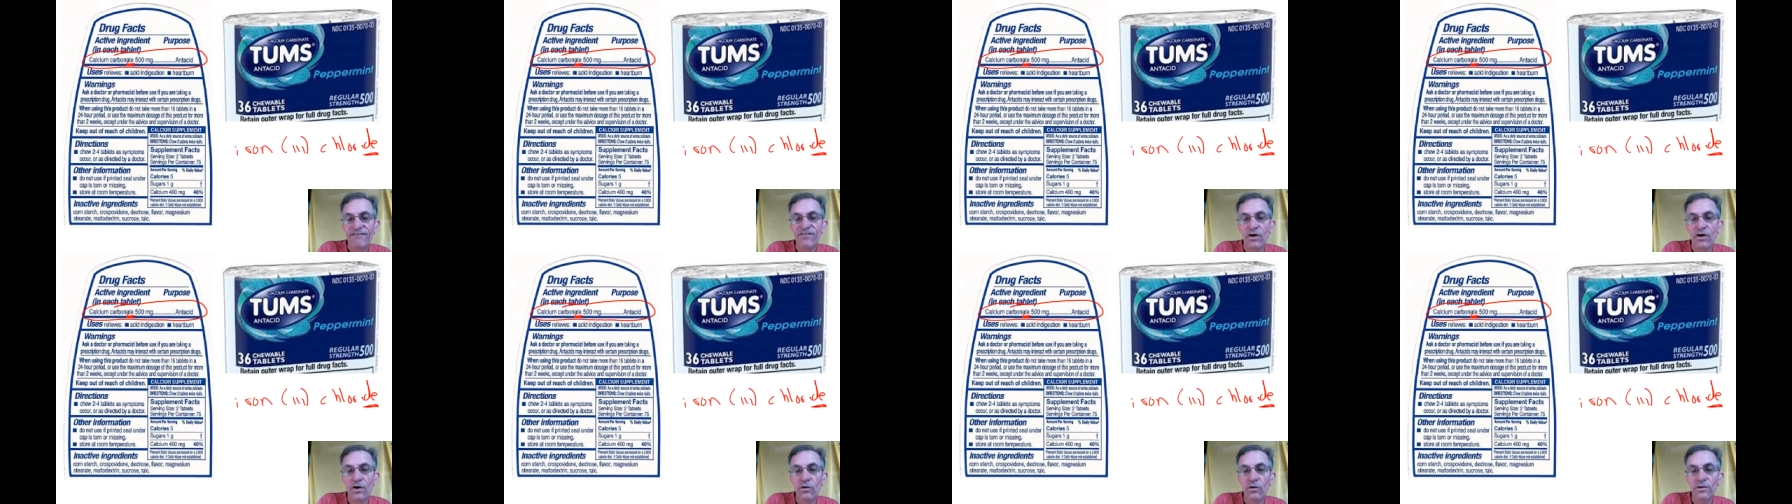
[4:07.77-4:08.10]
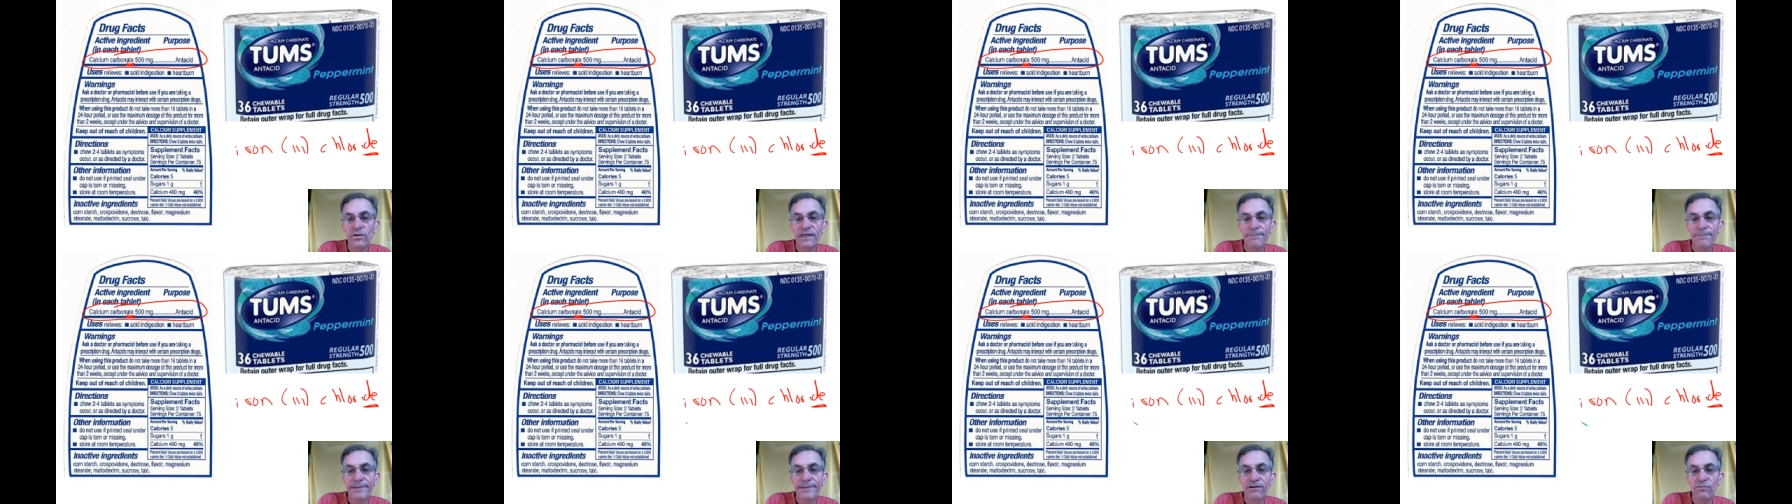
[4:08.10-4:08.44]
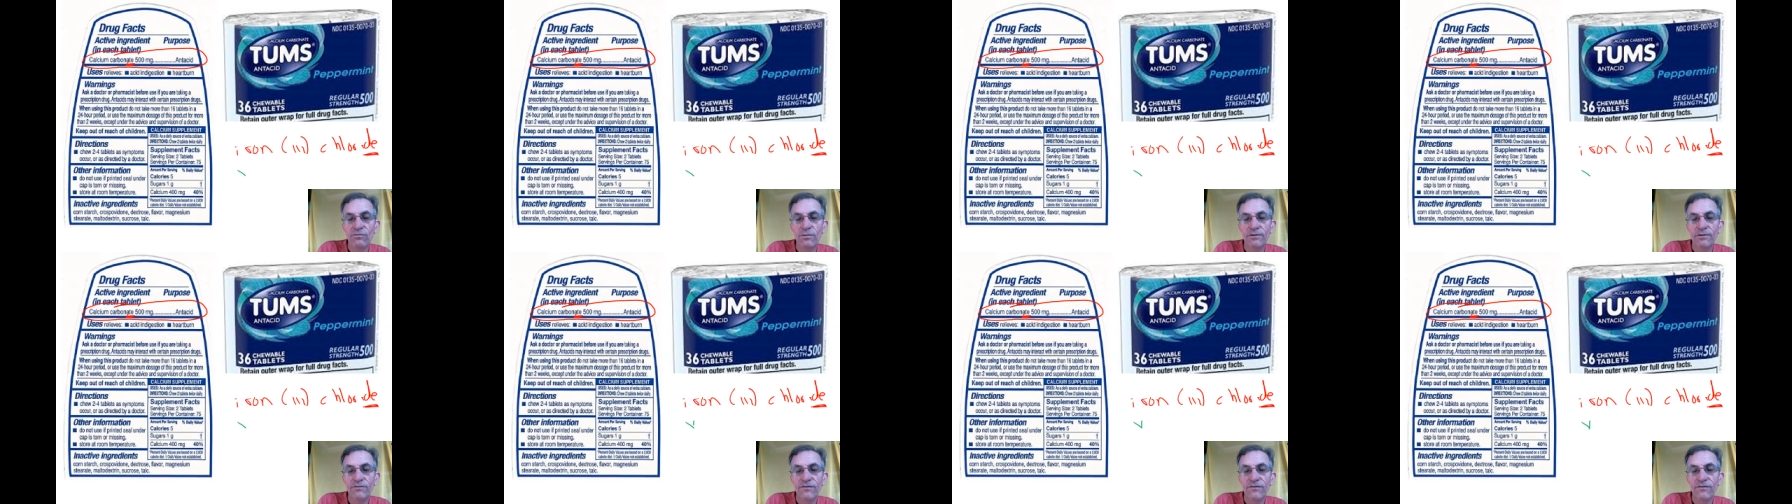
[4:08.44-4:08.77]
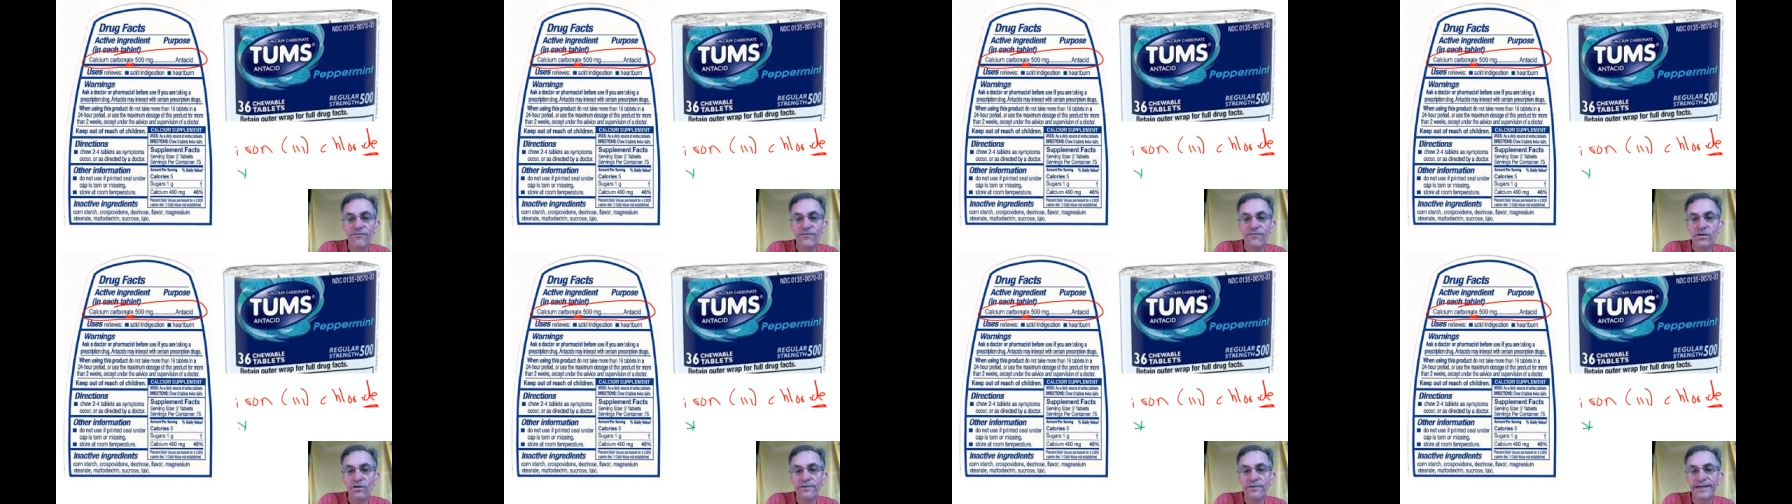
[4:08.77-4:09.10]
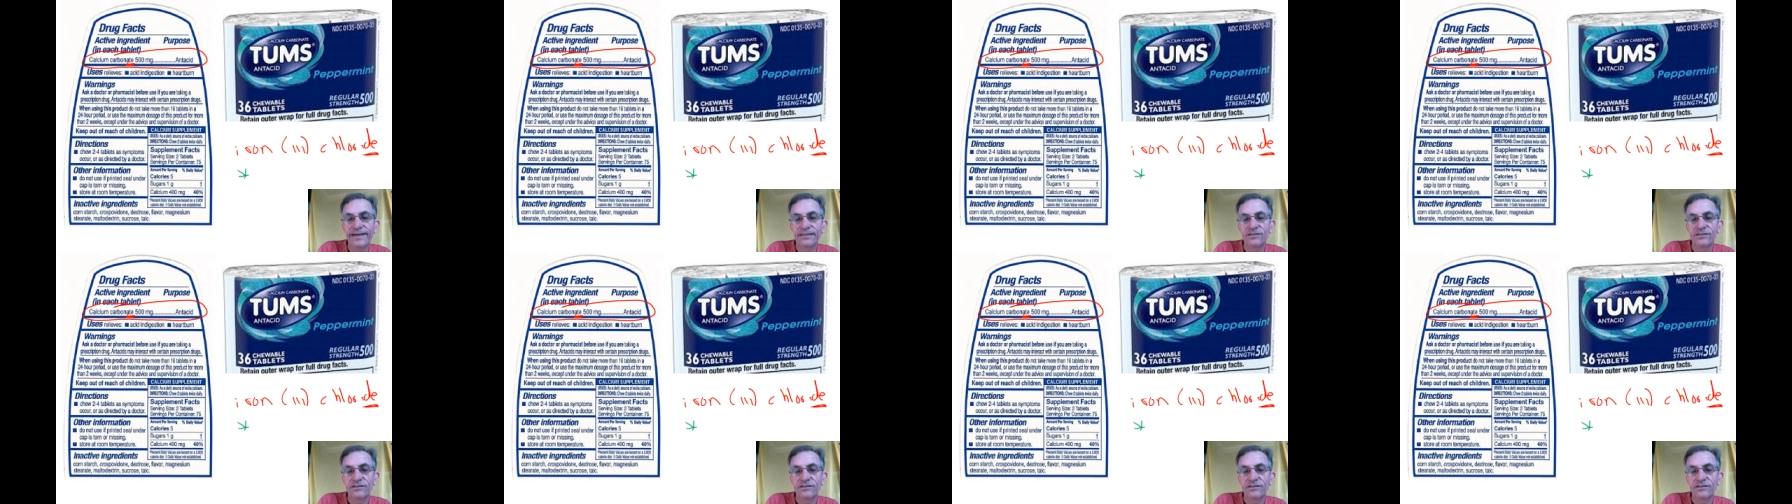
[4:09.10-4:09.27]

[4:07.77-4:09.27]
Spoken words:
only been referring